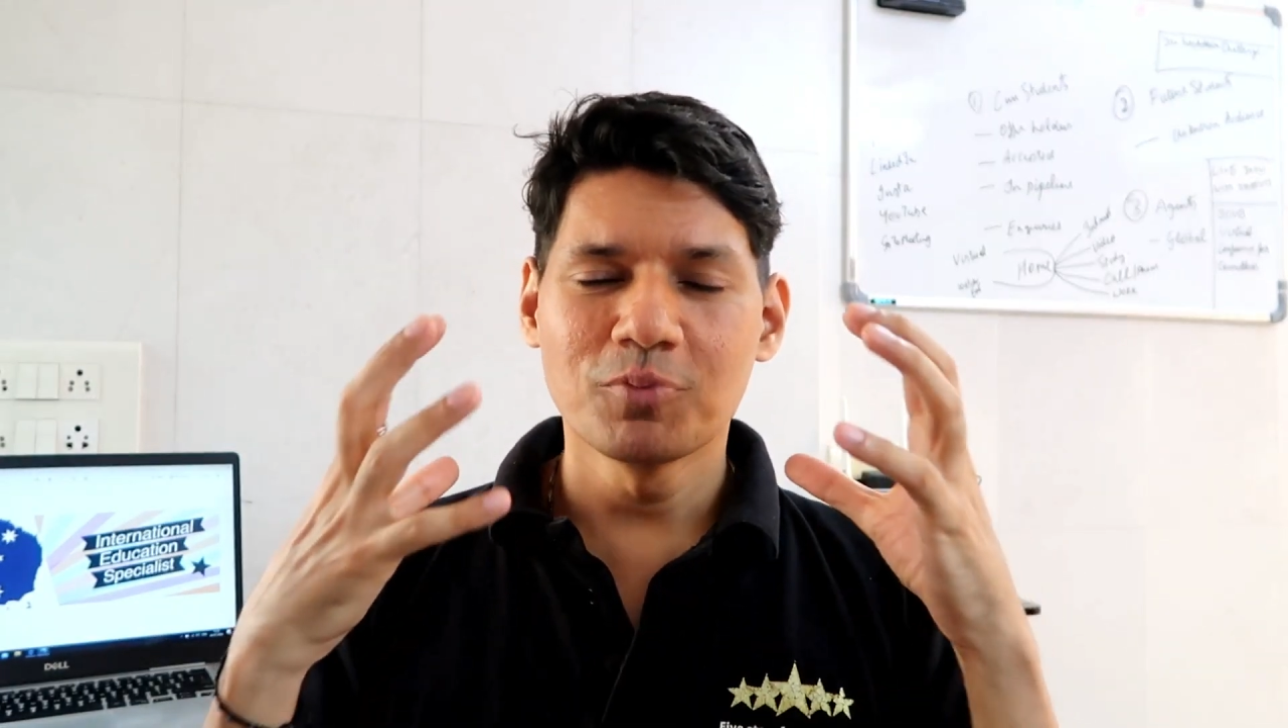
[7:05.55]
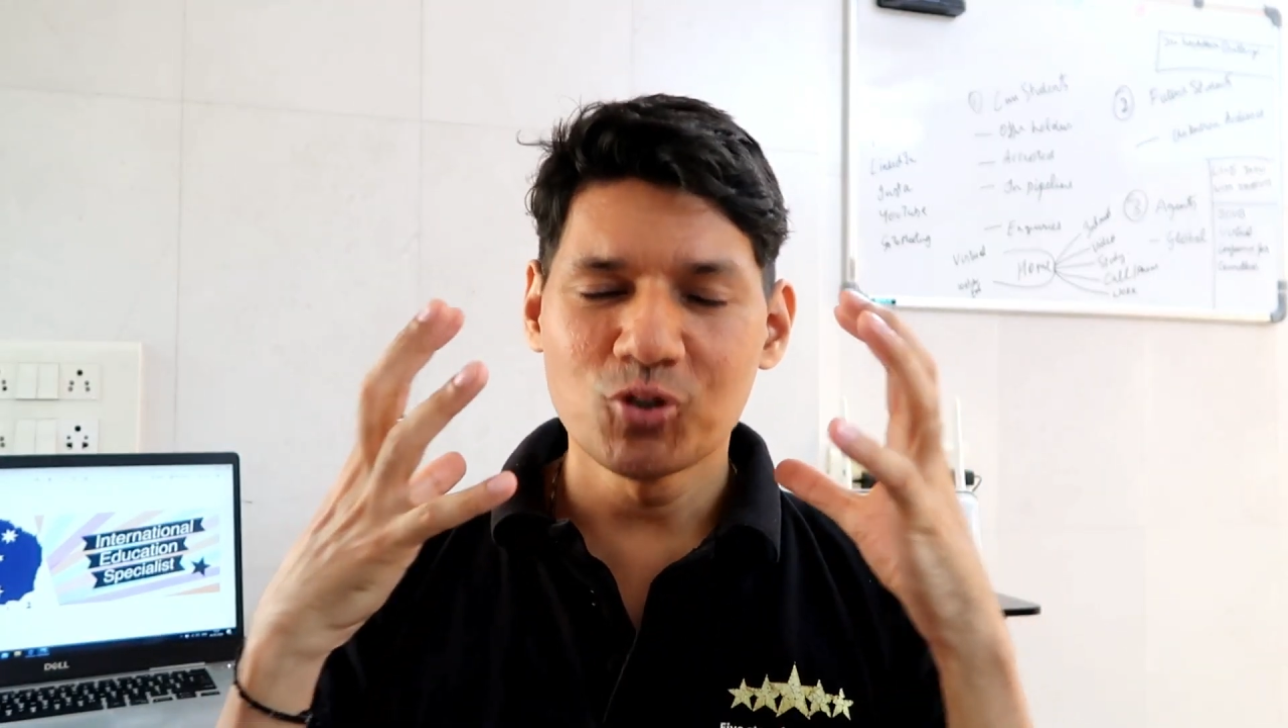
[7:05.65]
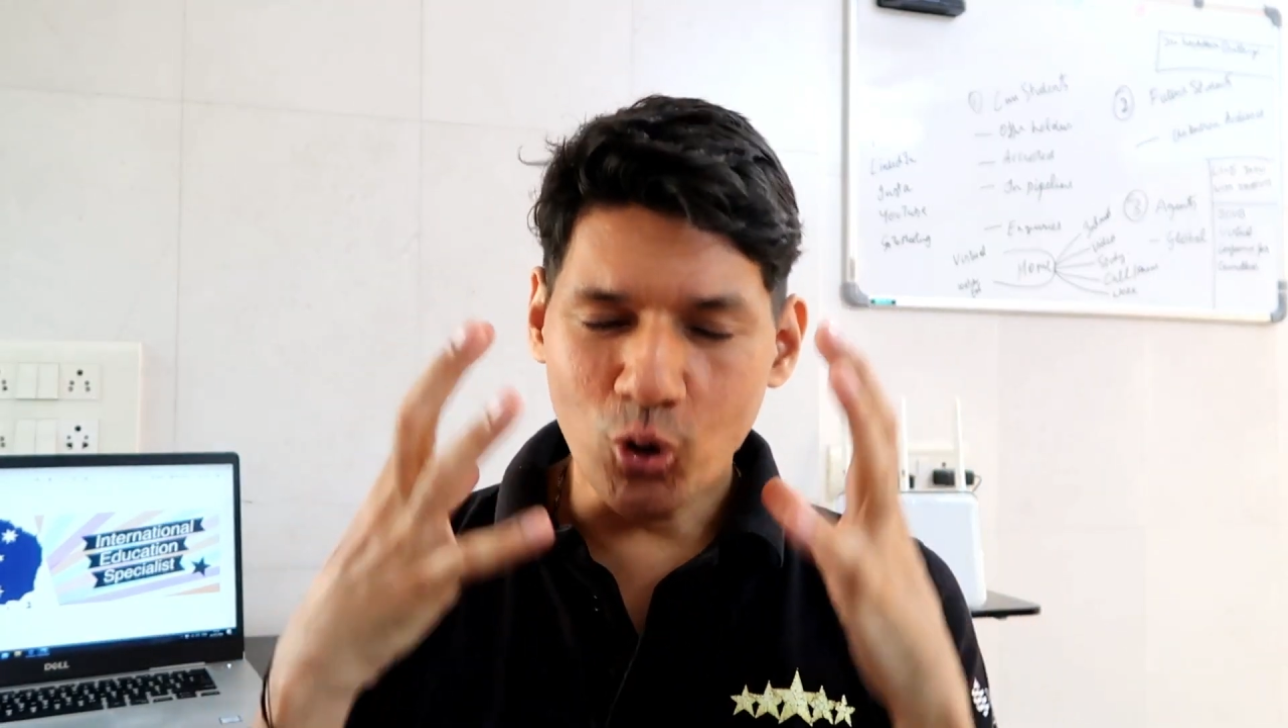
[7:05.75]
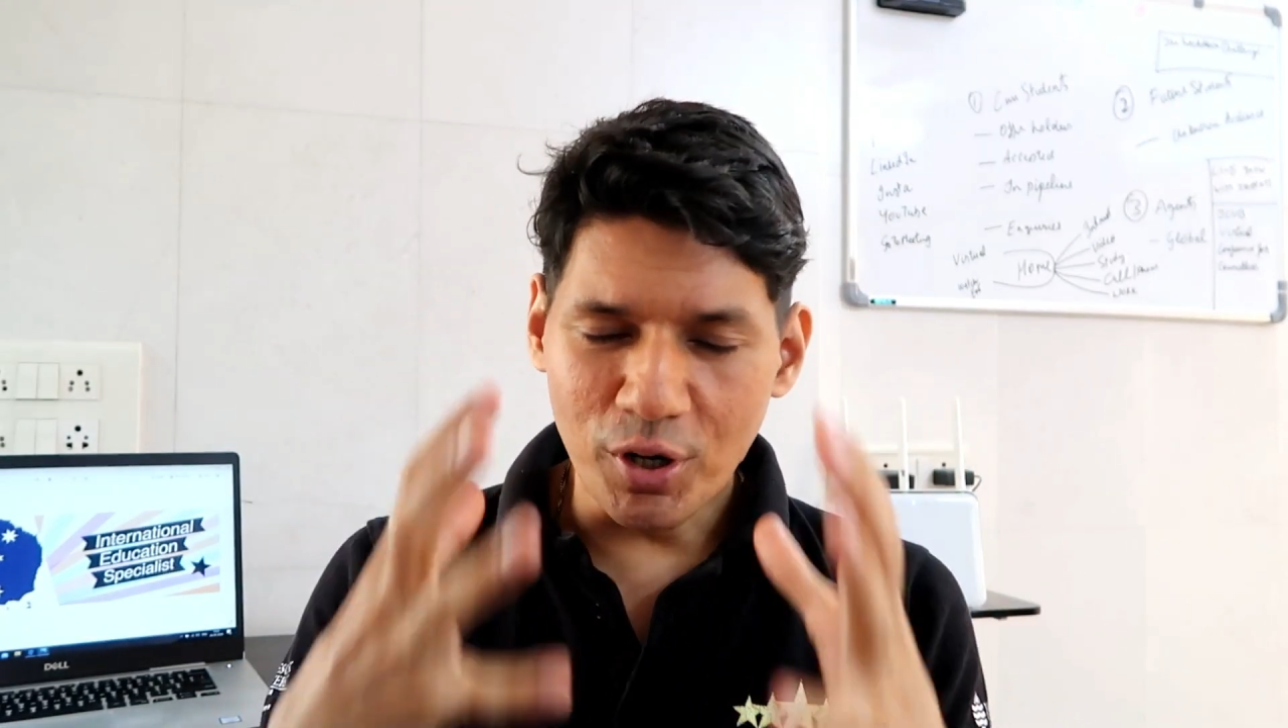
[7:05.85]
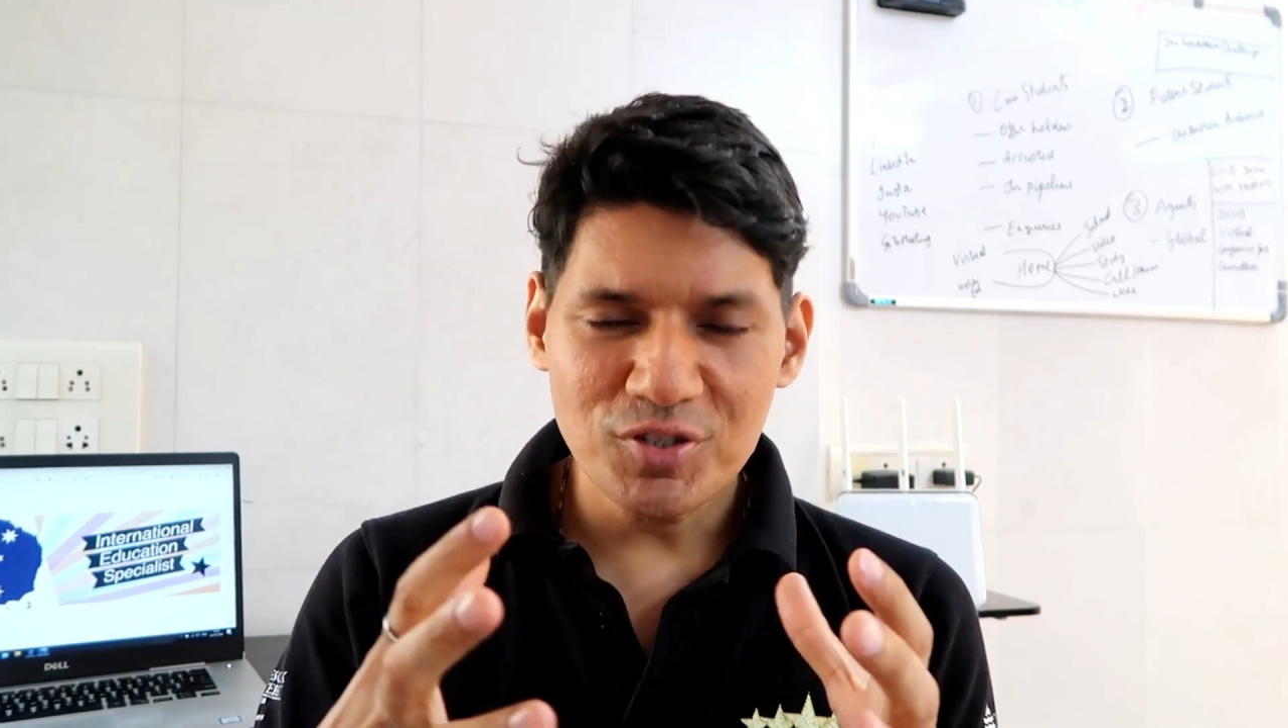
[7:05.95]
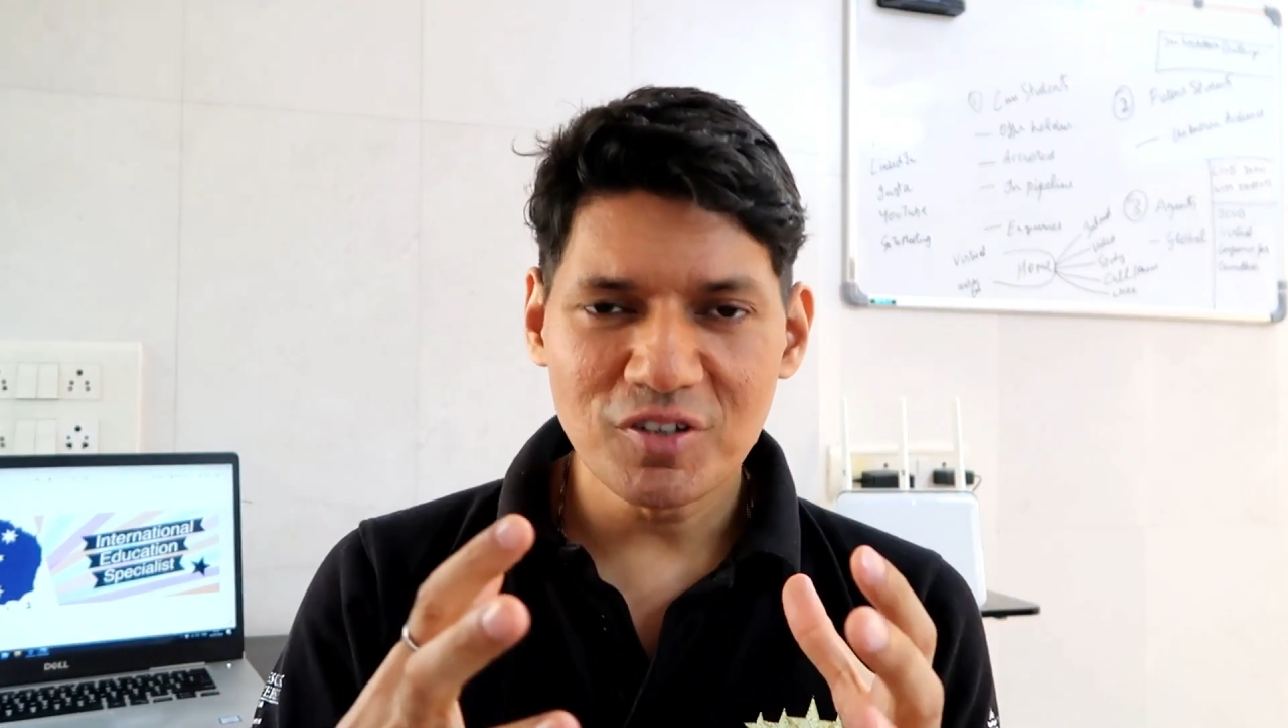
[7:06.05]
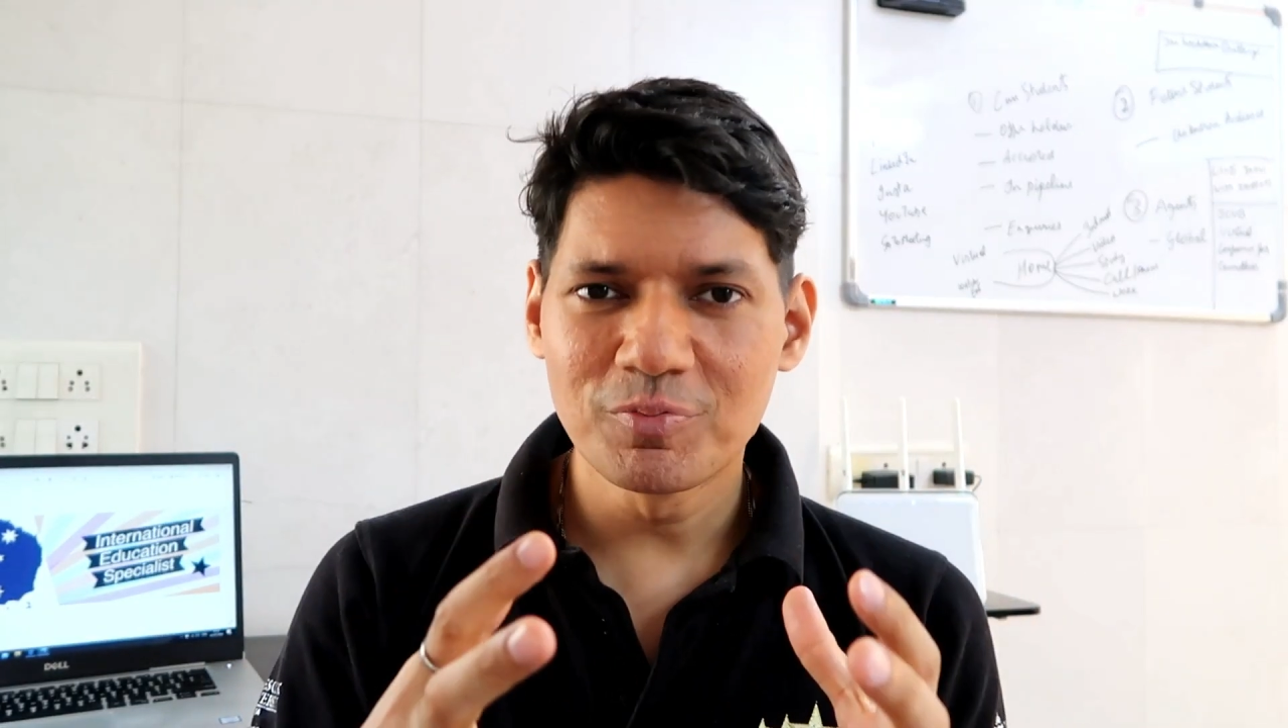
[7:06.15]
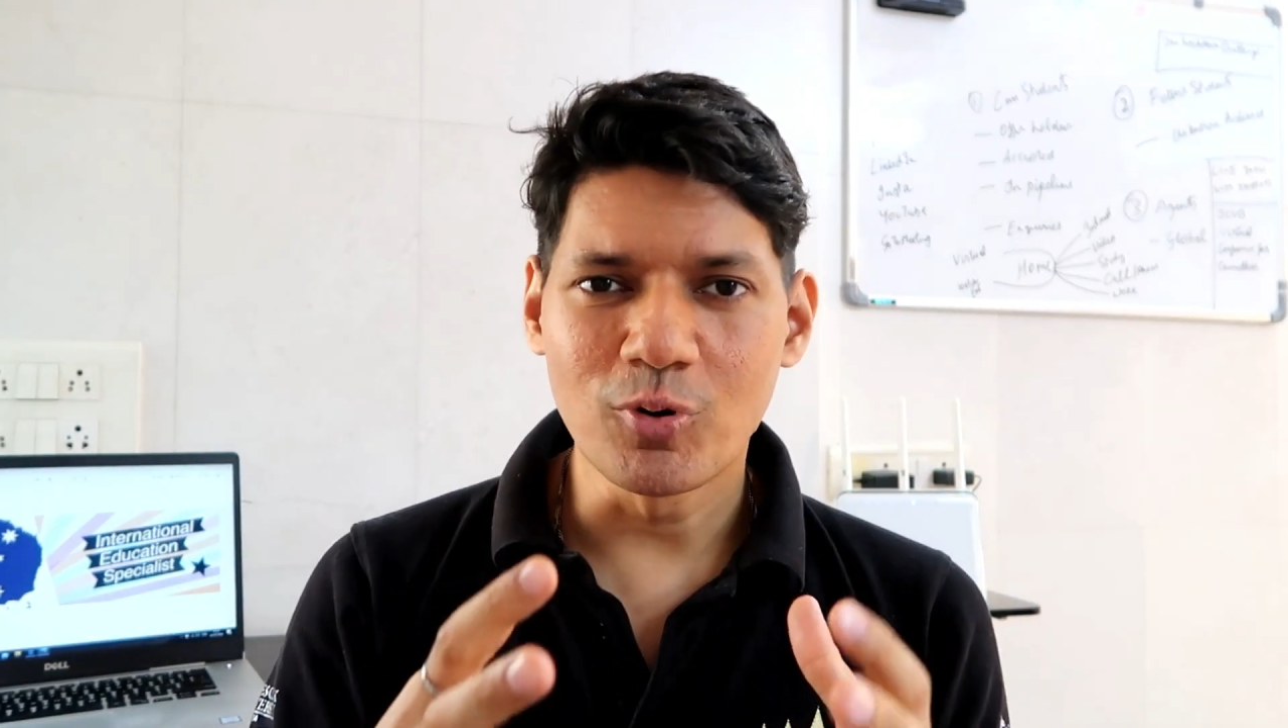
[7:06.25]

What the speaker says: choice of